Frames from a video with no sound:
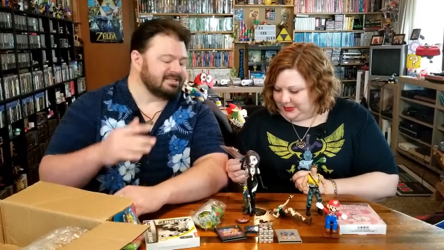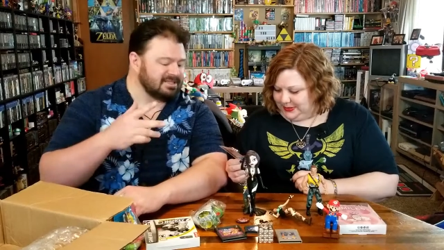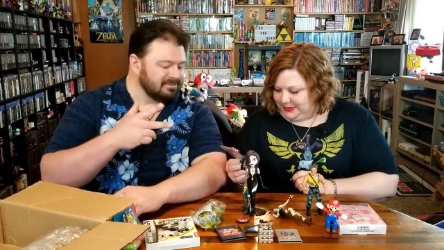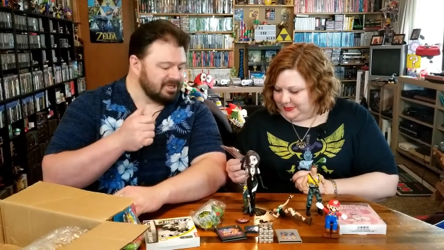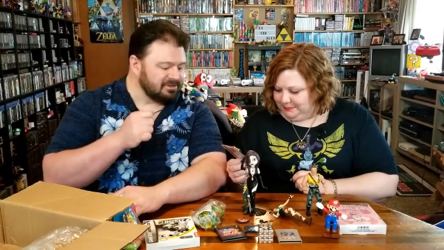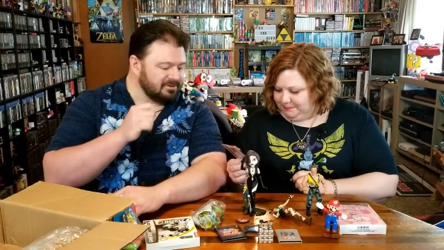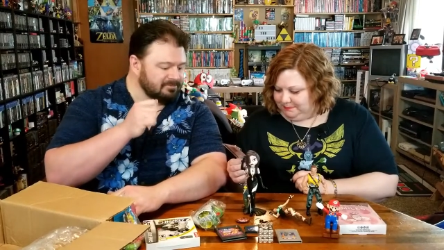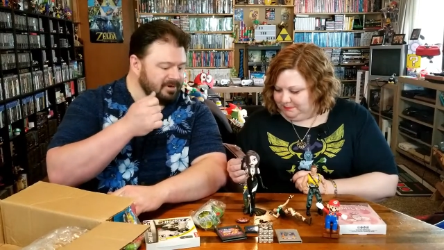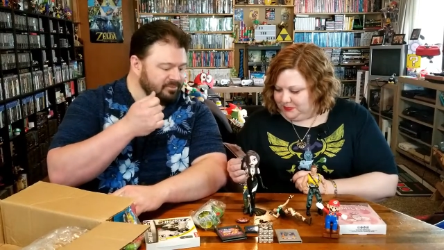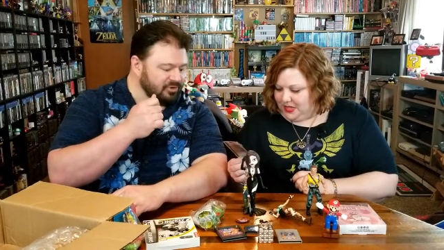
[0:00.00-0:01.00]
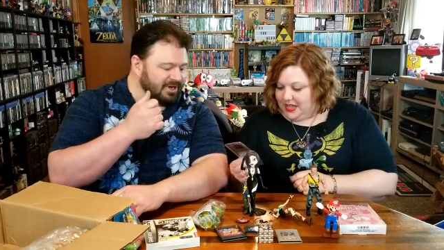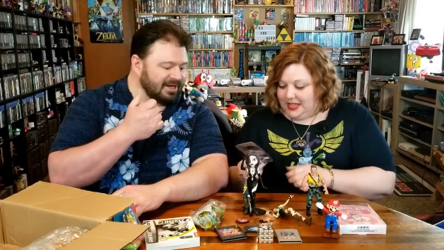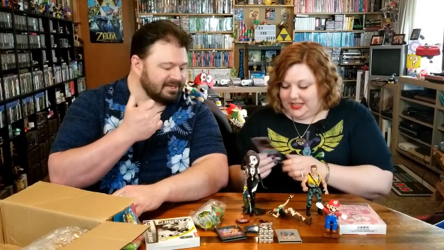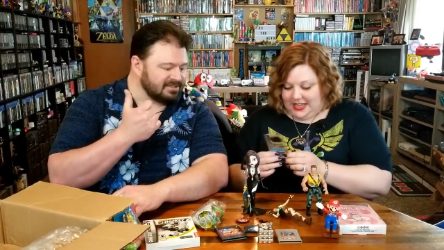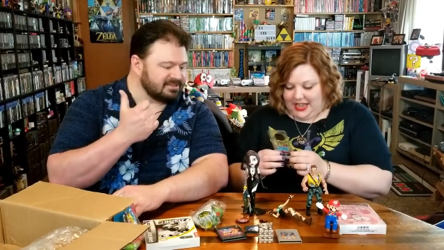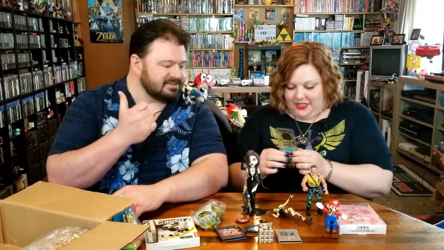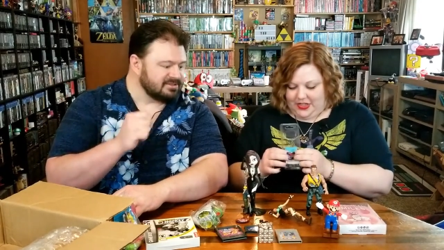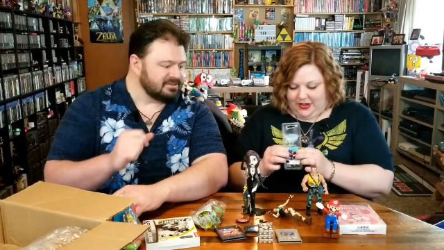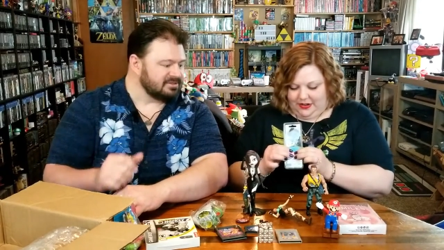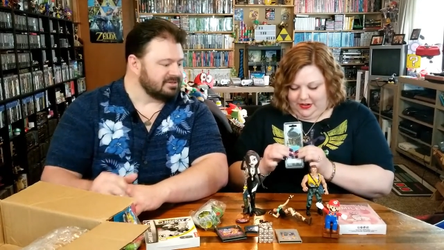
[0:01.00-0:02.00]
Speaker 1: seem like they're rubberized.
Speaker 2: Yeah,
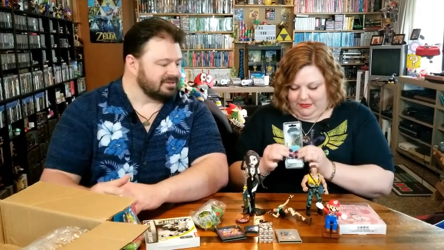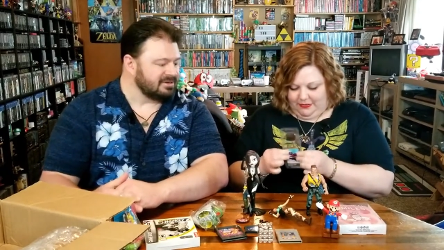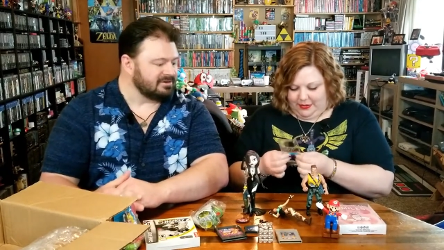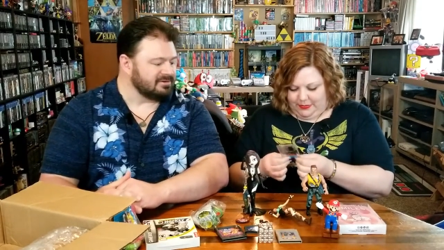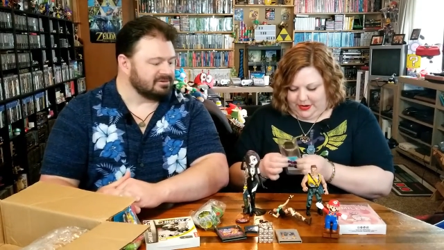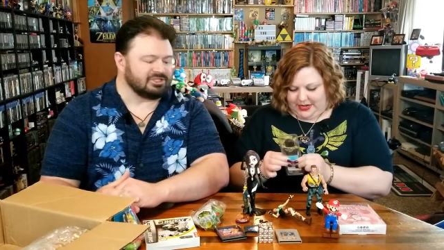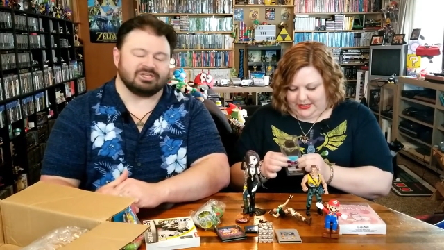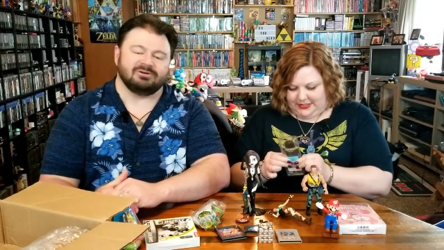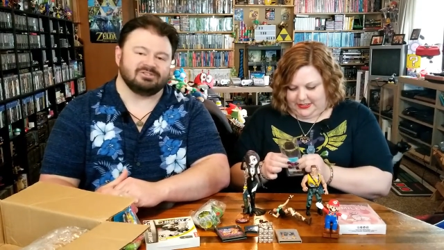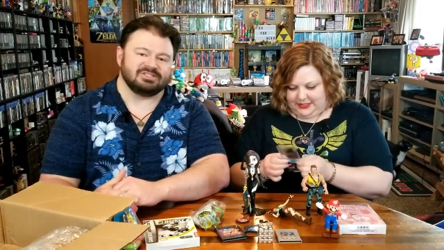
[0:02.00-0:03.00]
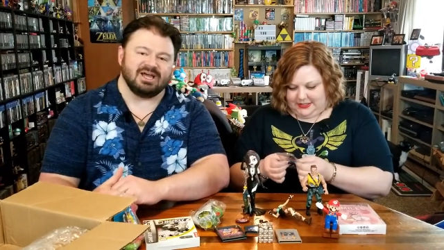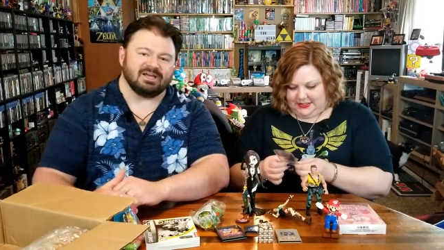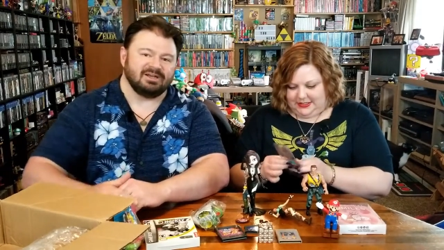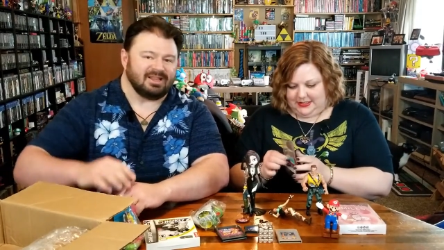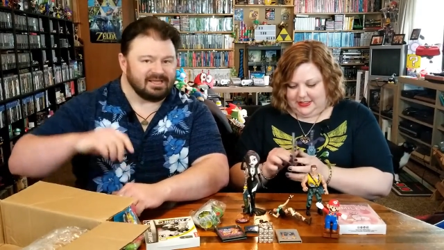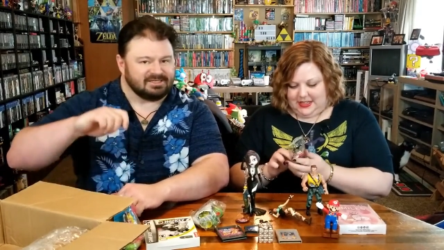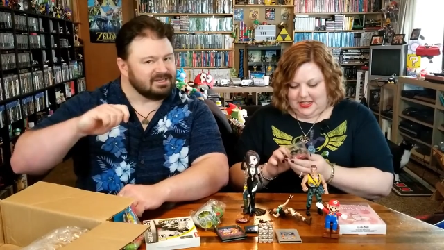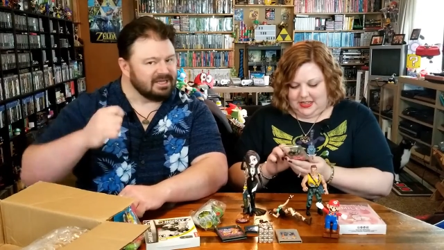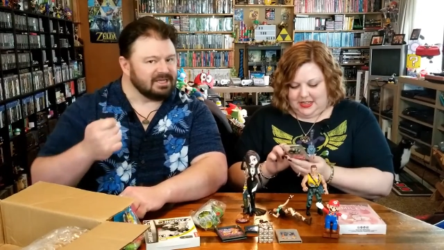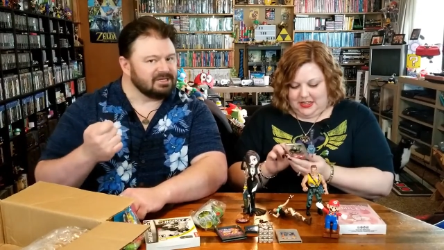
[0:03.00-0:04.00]
they are rubberized.
Speaker 1: So it's not going to
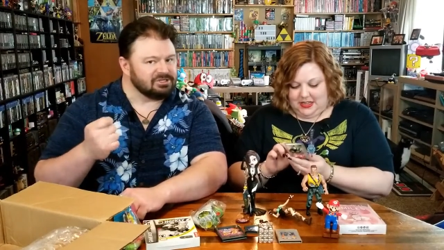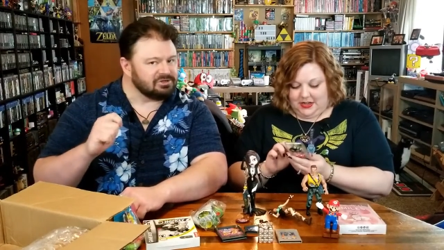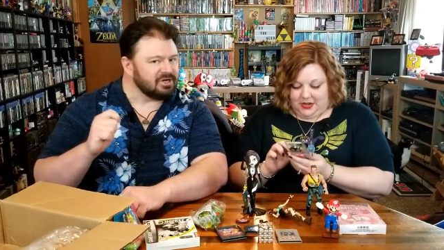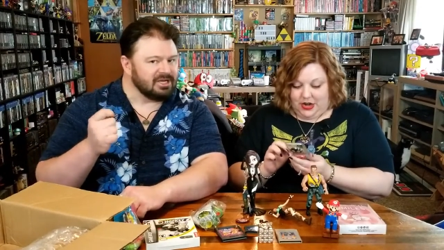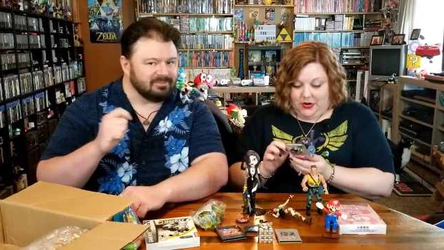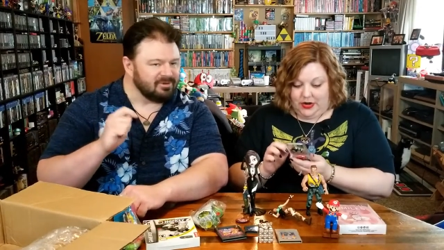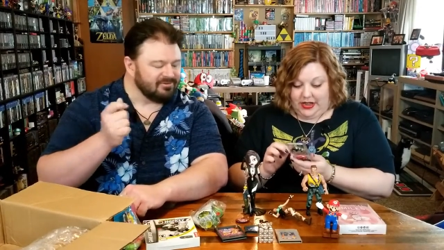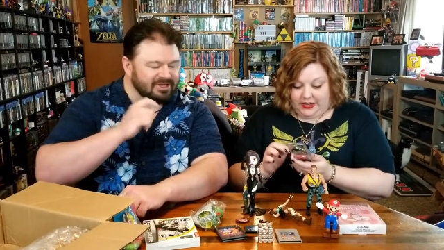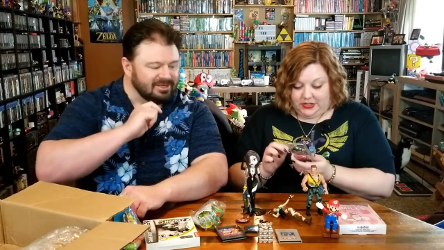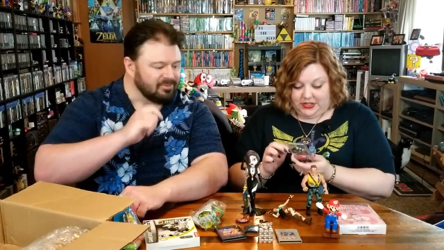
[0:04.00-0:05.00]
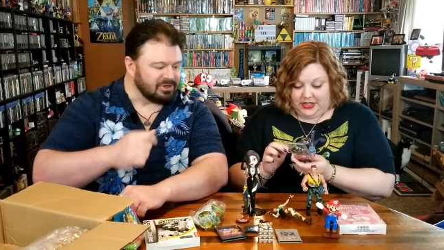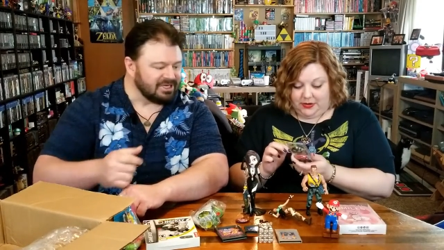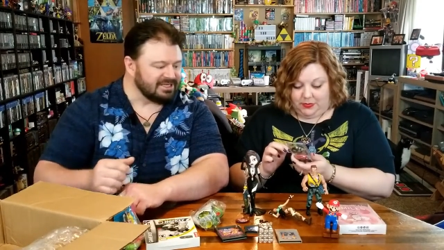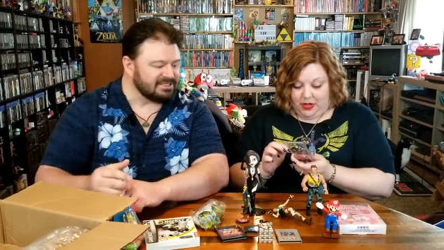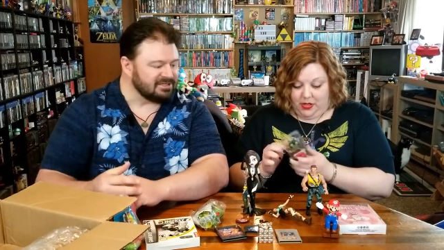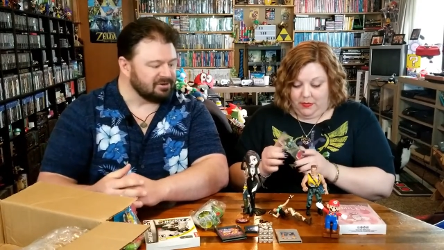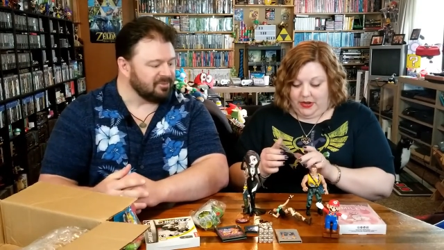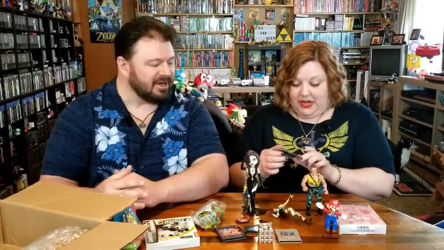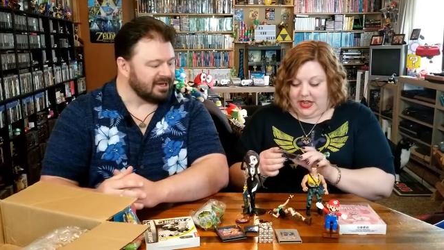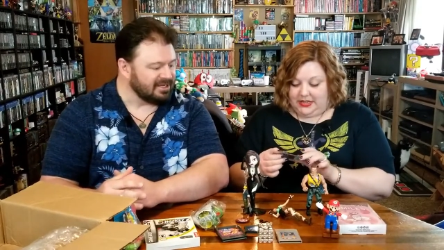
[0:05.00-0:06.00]
like dig into your
Speaker 2: hip. No, and actually that'll probably
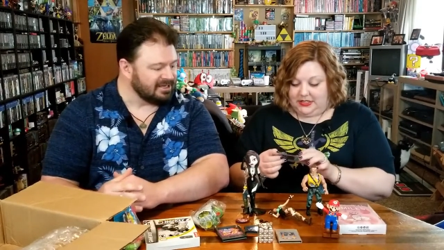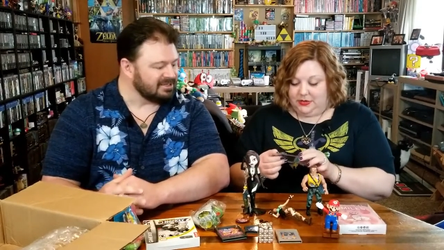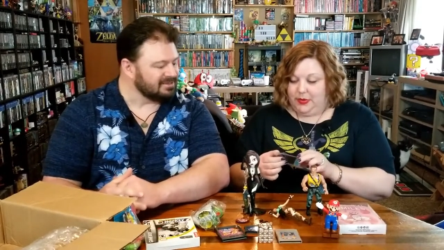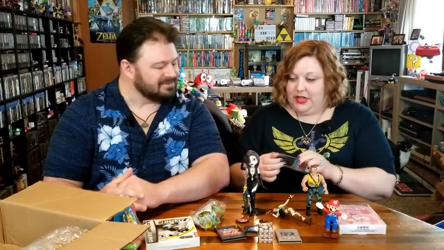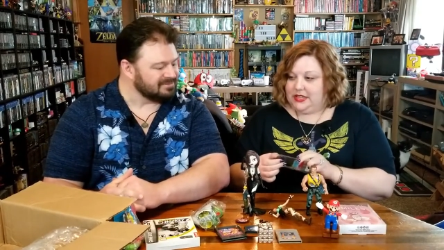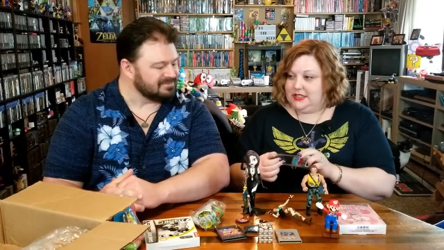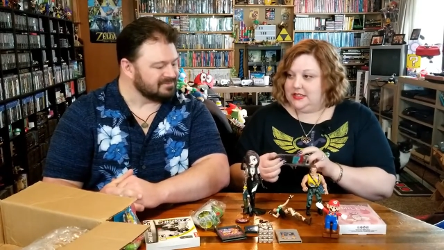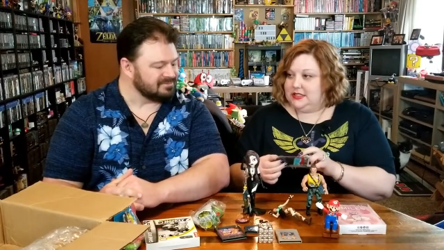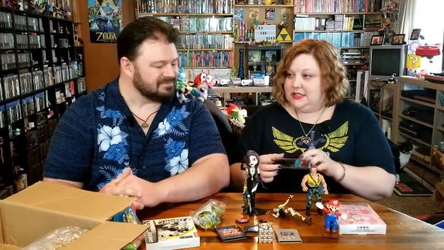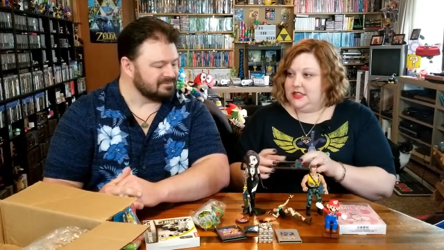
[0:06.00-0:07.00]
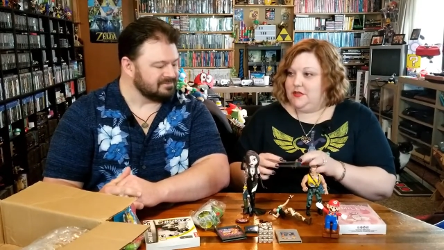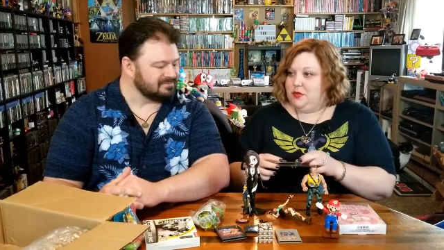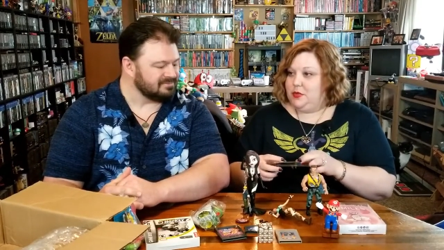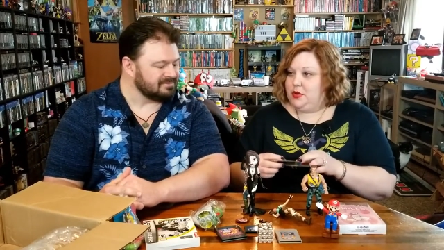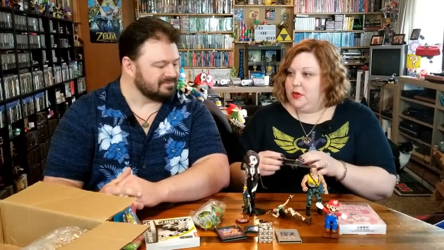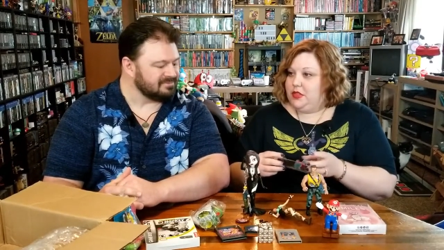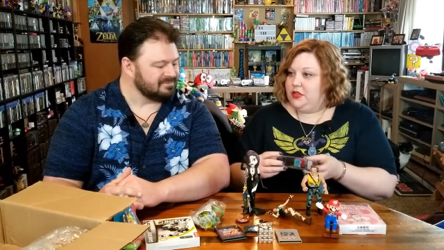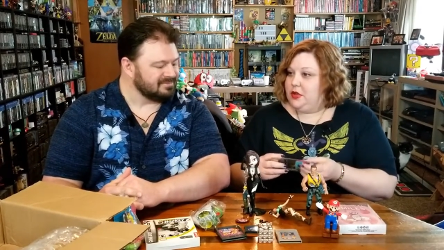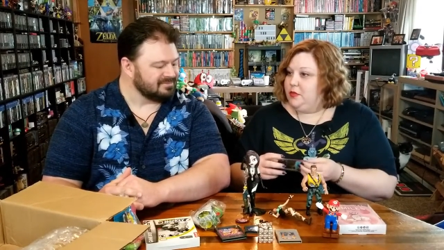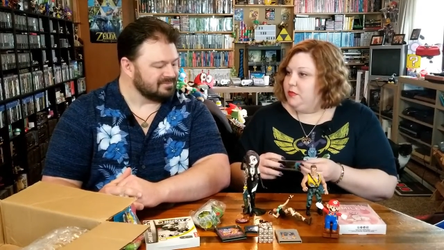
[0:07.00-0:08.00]
be pocket. nicer because if you put them on
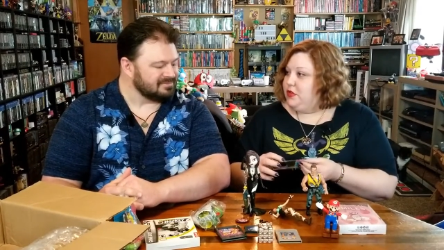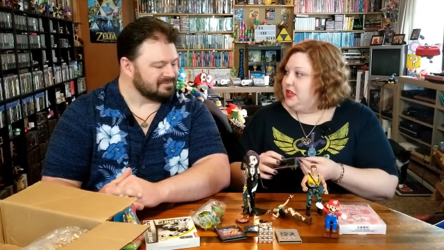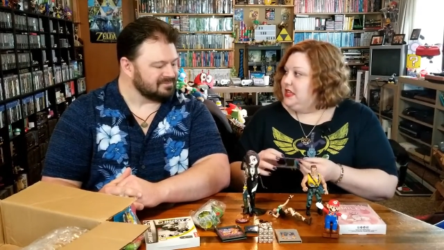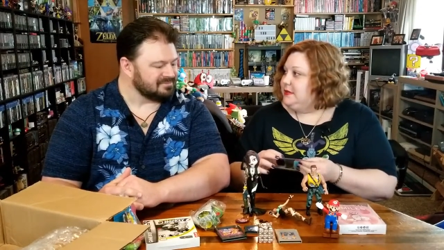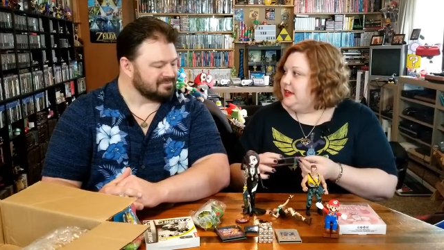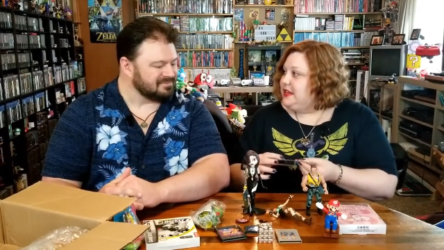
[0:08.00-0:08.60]
there, the keys might